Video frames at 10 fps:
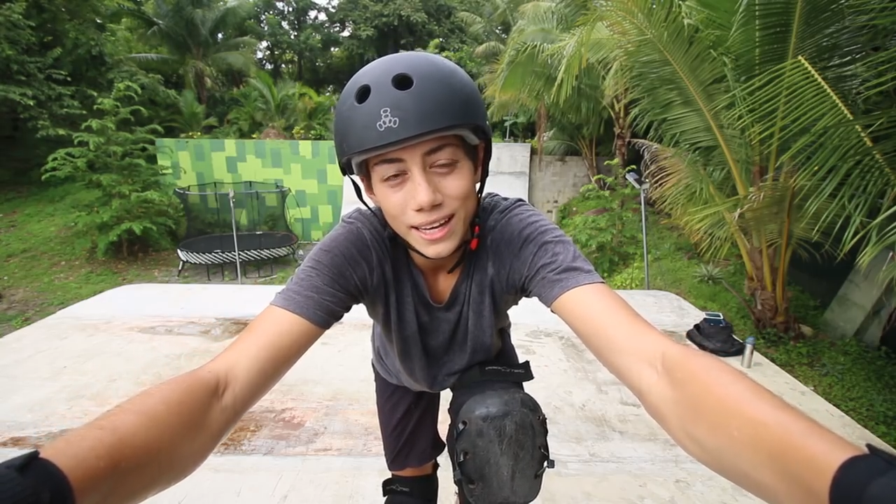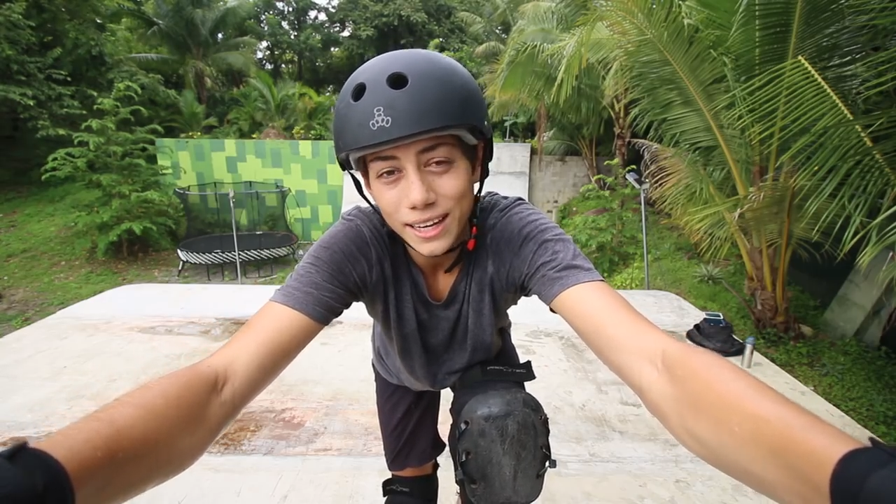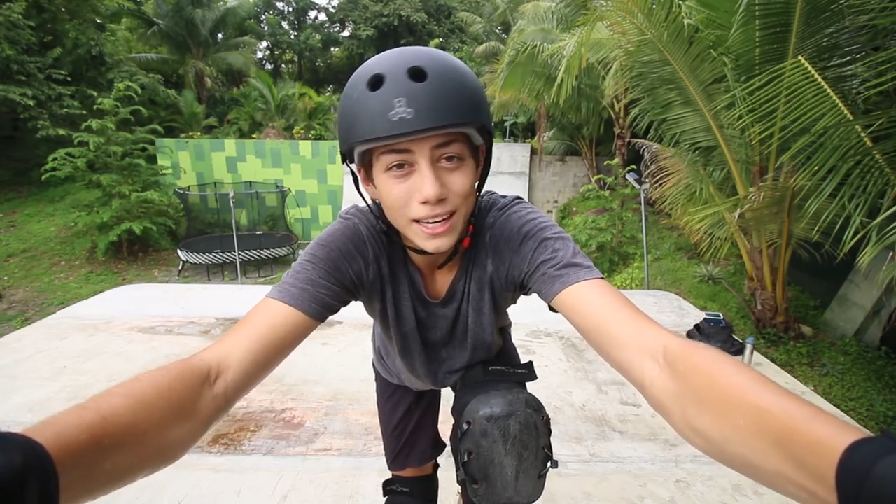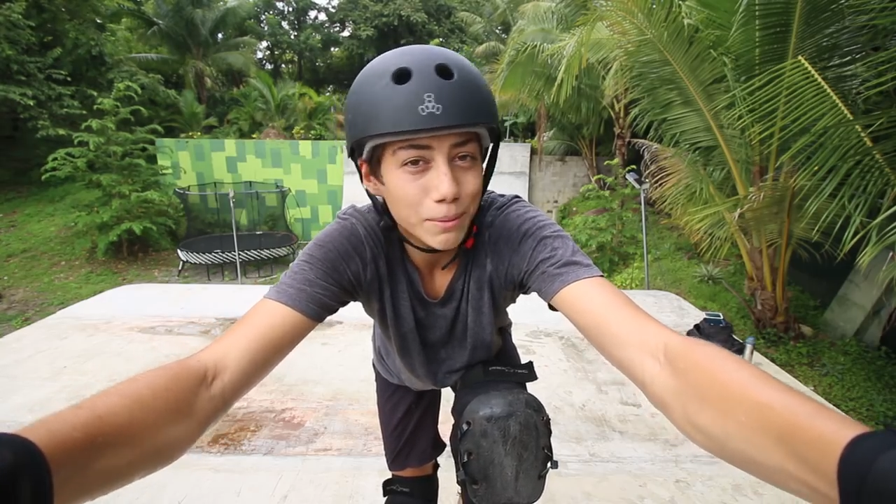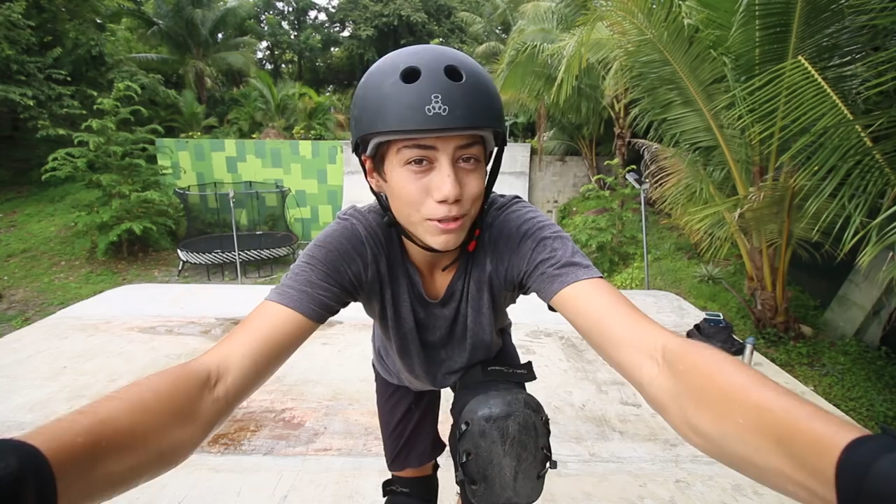
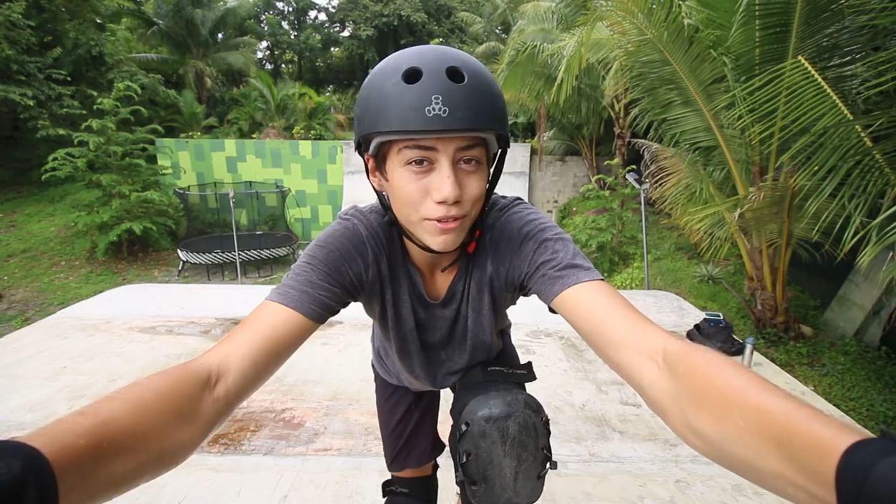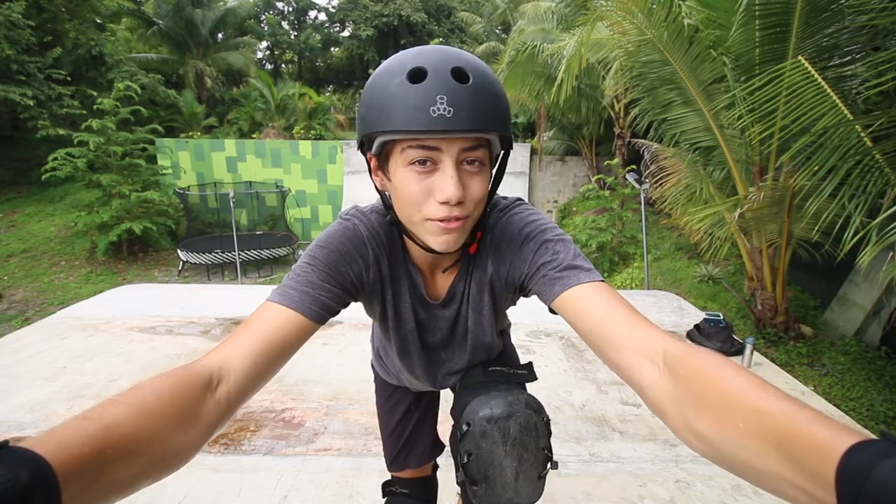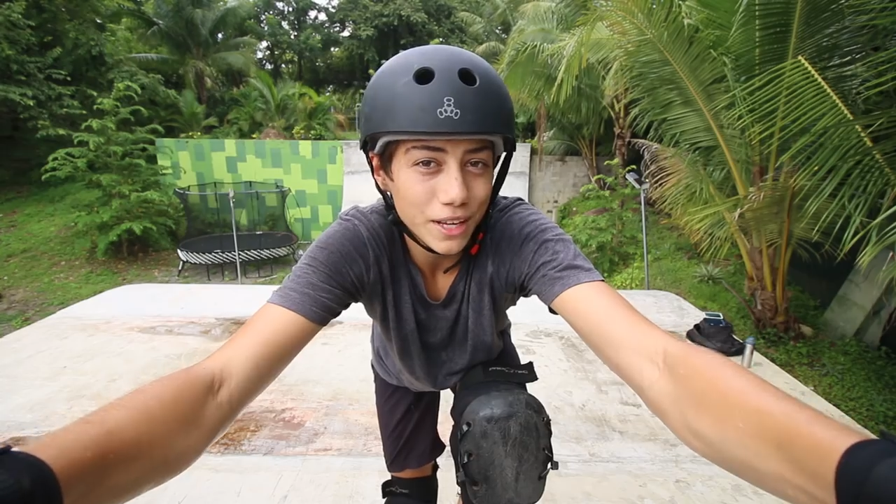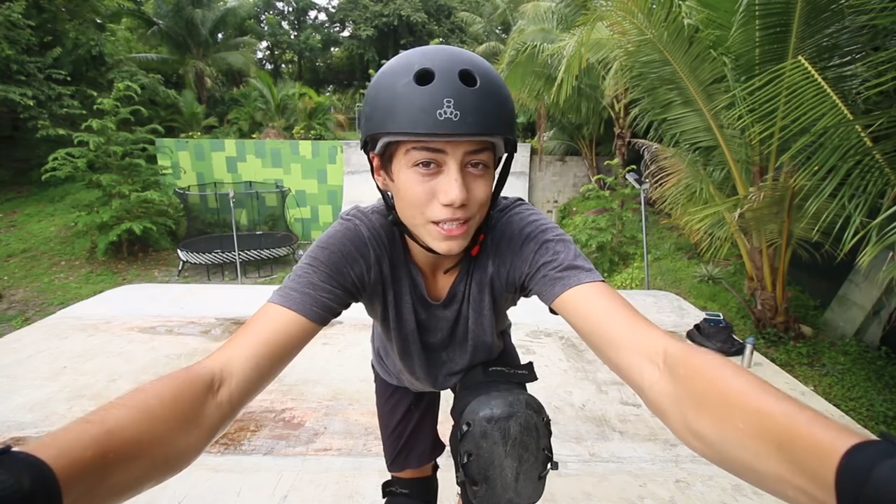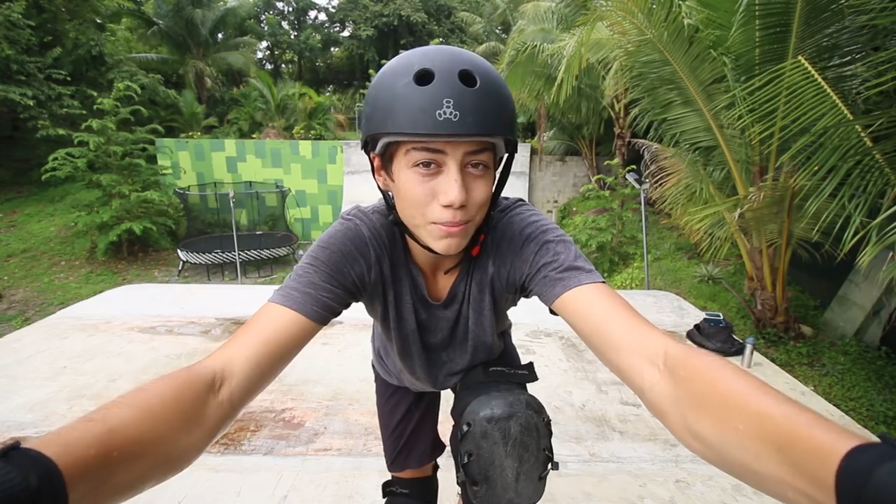could get up to,
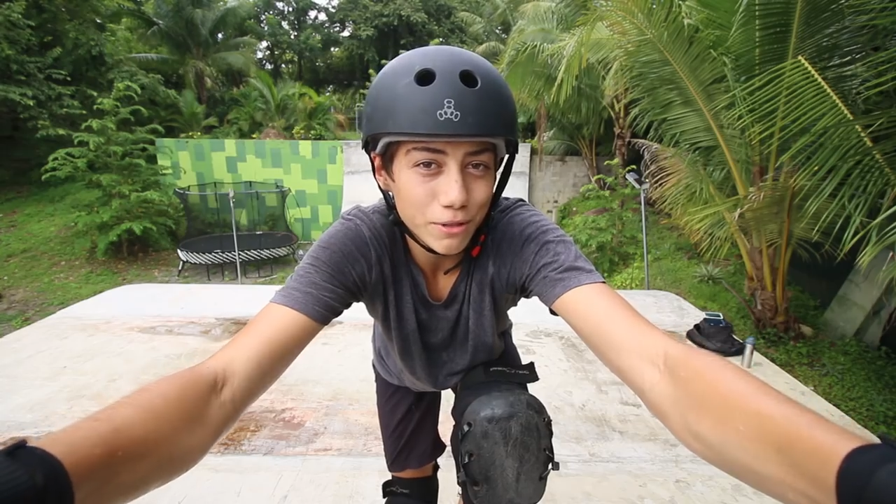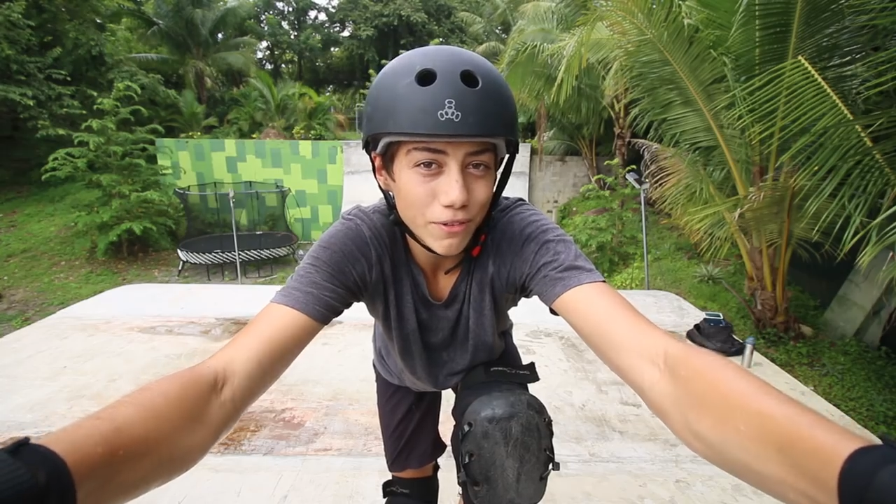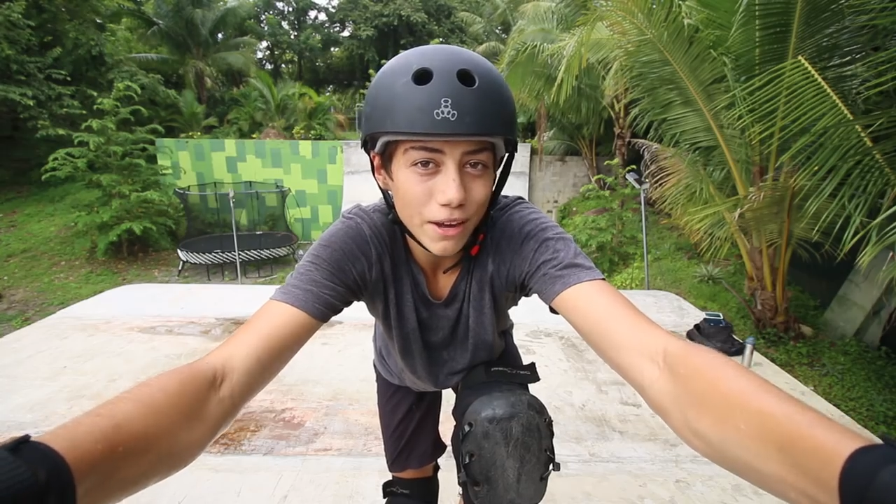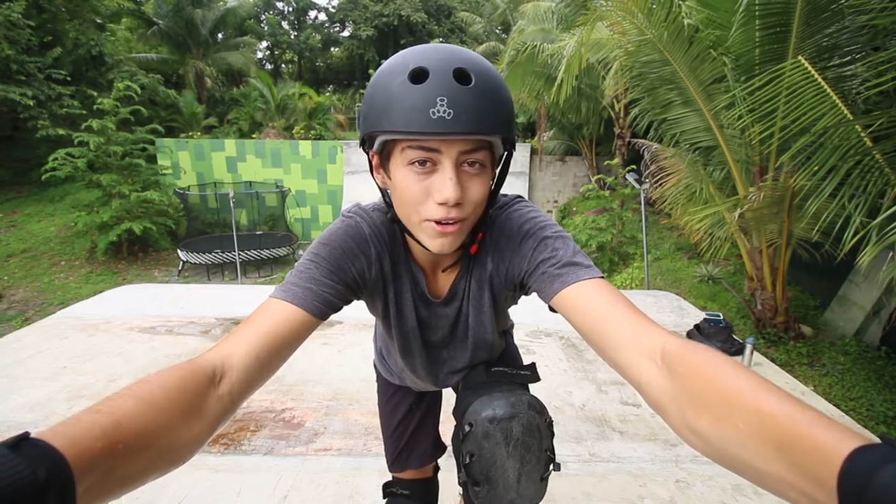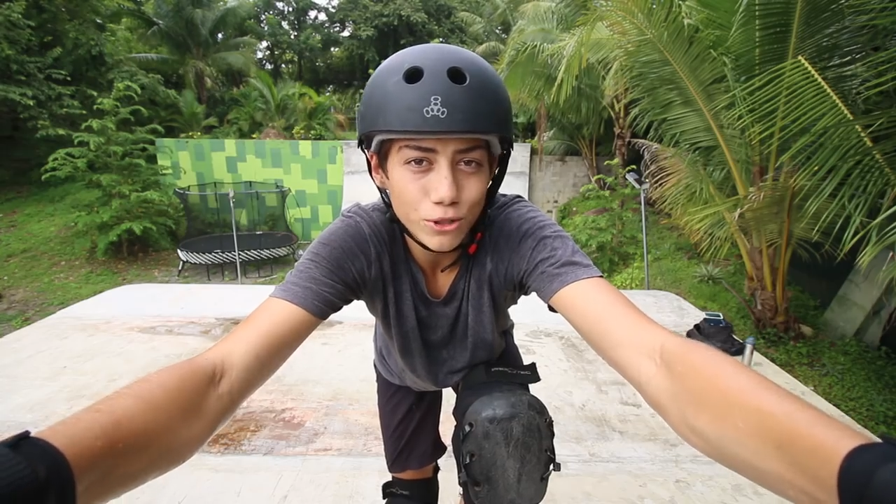if it gets up to
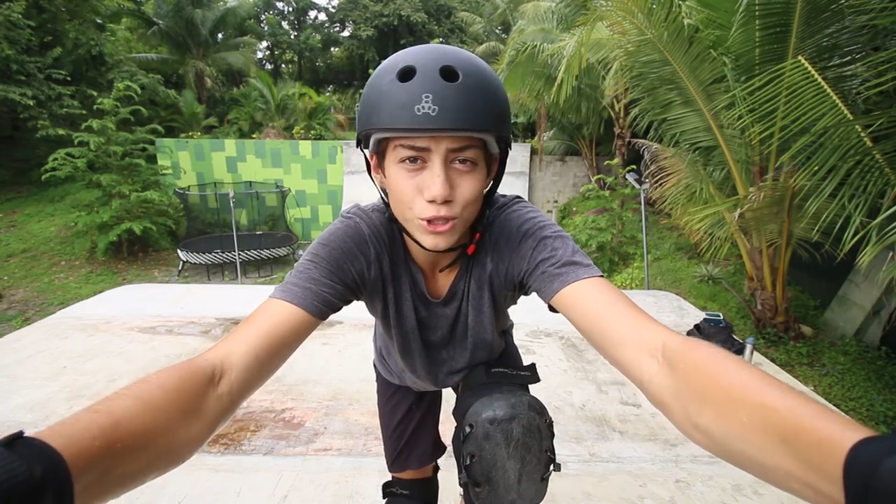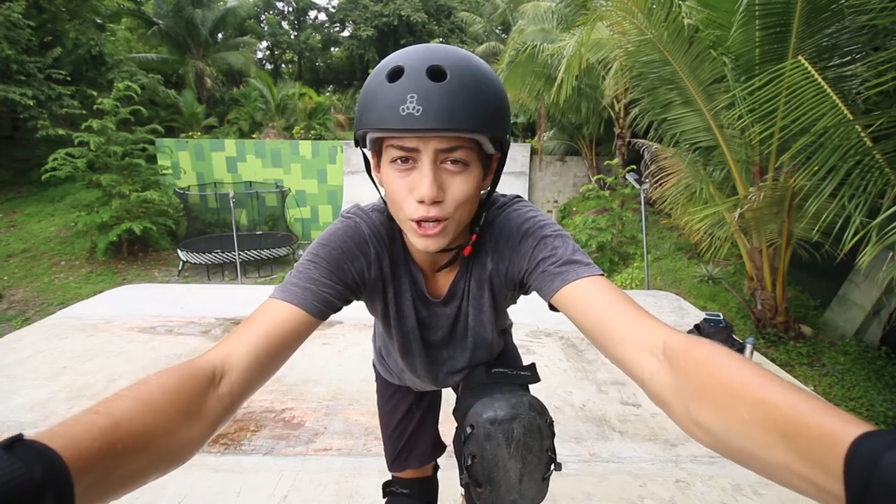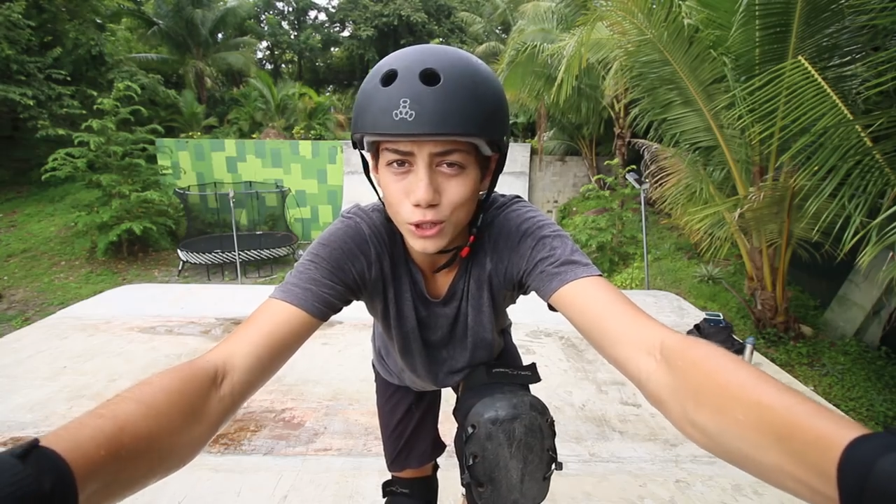500,